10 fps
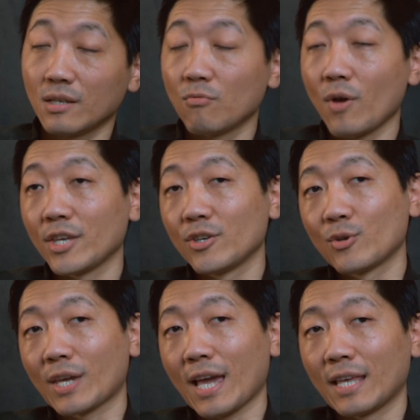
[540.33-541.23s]
where
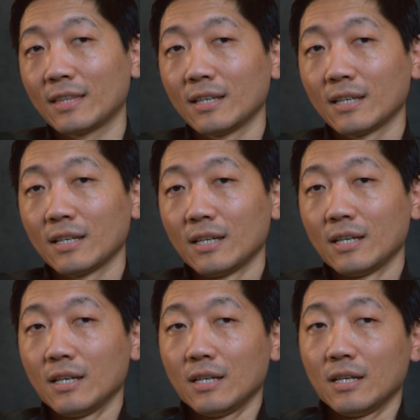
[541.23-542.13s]
you can
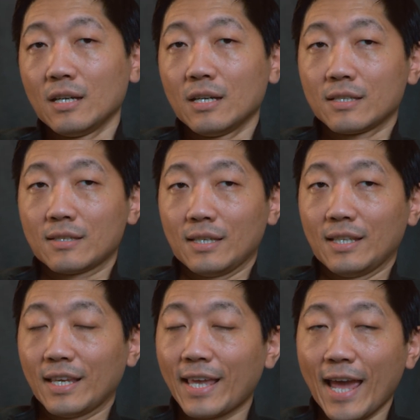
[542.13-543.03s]
see
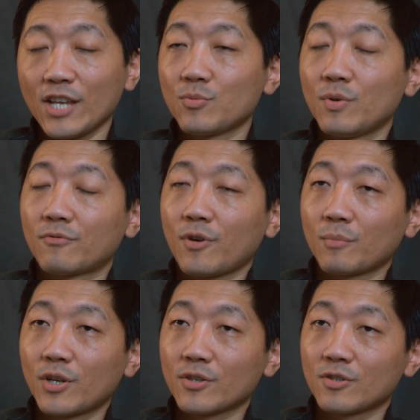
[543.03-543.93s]
the engagement
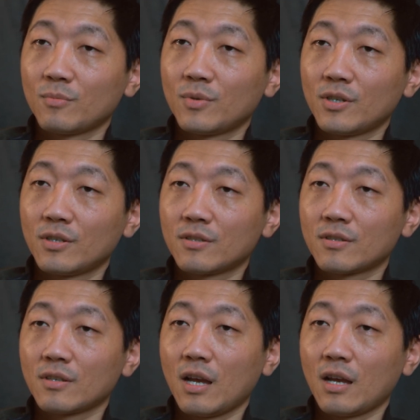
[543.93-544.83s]
from
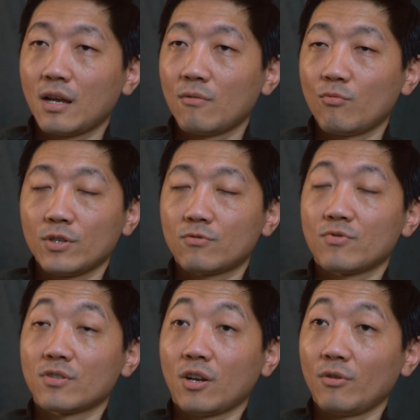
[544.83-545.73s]
customers, which
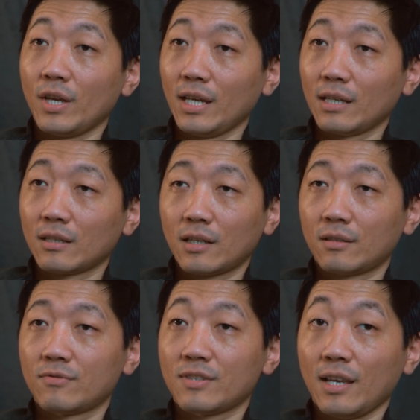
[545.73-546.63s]
result in kind
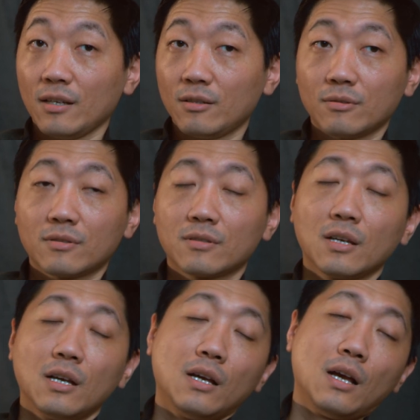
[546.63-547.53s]
of sales.
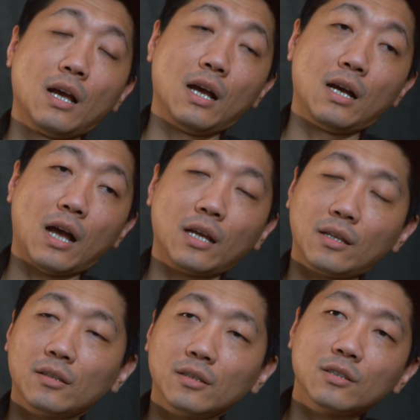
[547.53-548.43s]

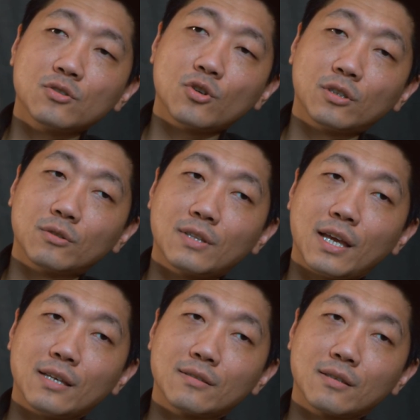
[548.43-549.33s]
I did enjoy those
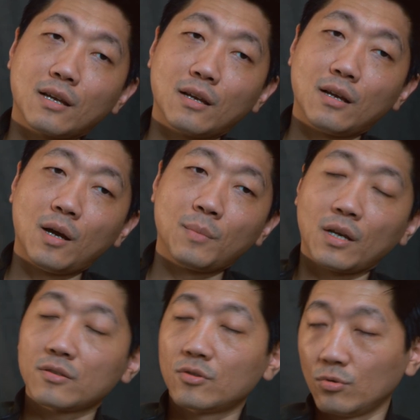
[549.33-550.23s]
days. I mean,
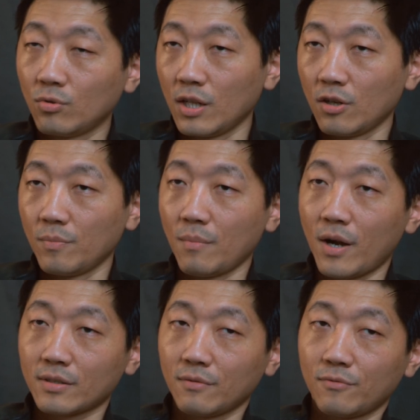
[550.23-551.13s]
I still do a little bit of
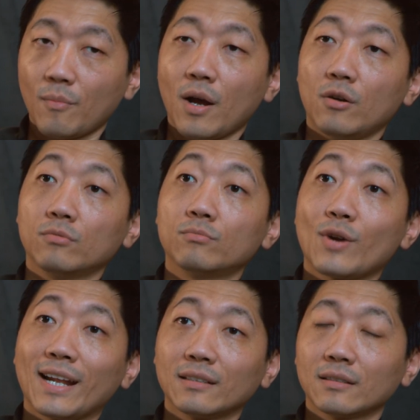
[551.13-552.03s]
marketing for my own
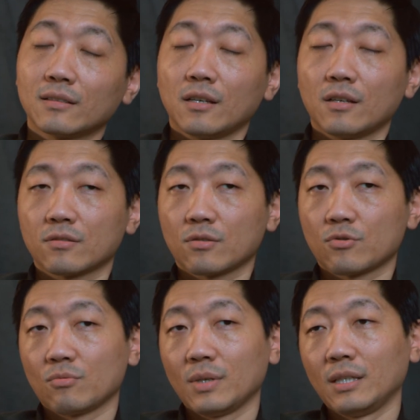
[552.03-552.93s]
brand on
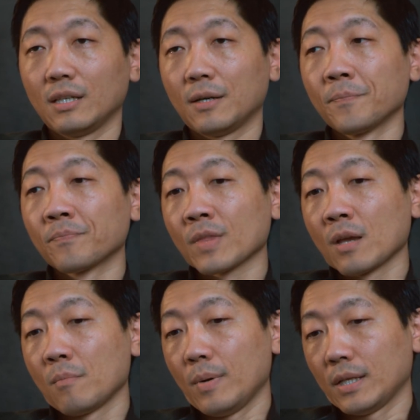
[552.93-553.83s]
social media,
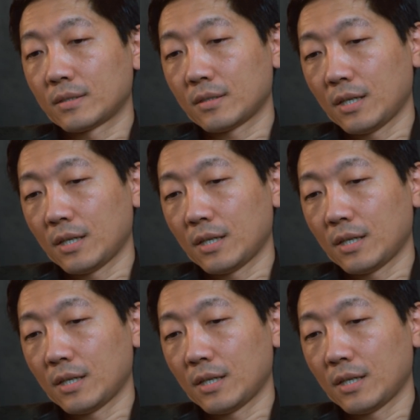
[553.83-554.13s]
but